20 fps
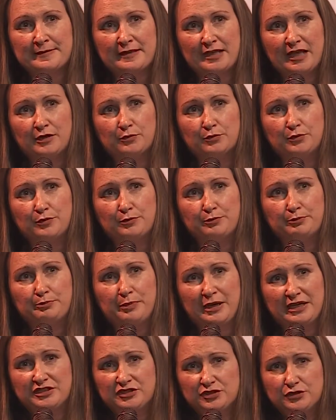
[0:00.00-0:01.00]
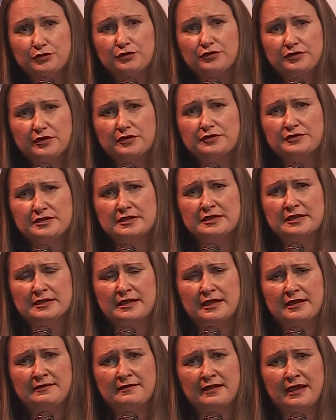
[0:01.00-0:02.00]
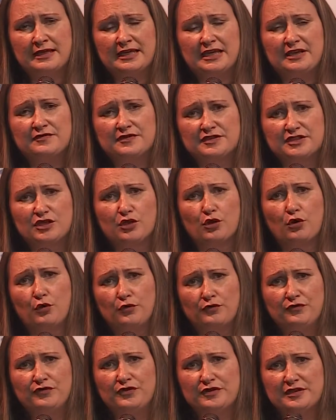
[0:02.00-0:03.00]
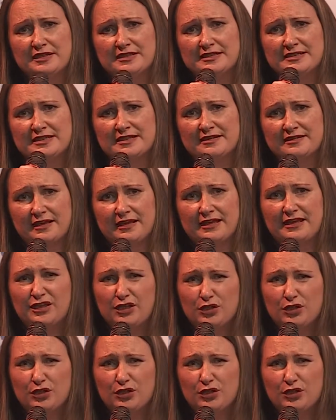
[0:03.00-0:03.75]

And by 2009, that gave us the confidence to think,